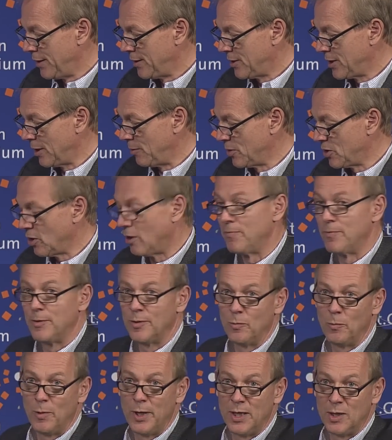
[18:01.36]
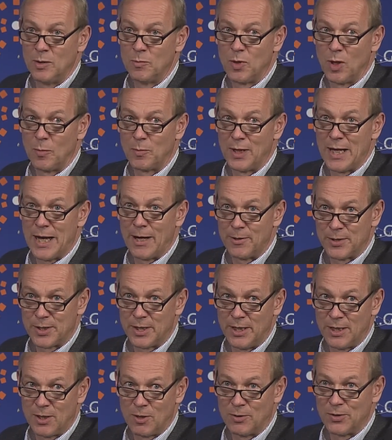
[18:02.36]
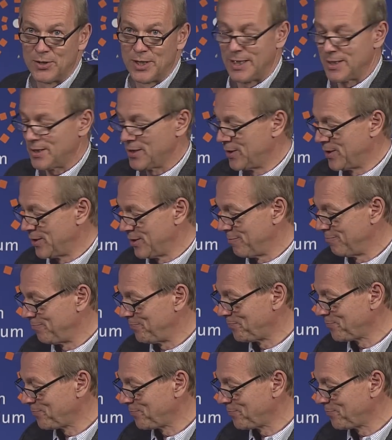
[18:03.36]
don't often win popularity contests.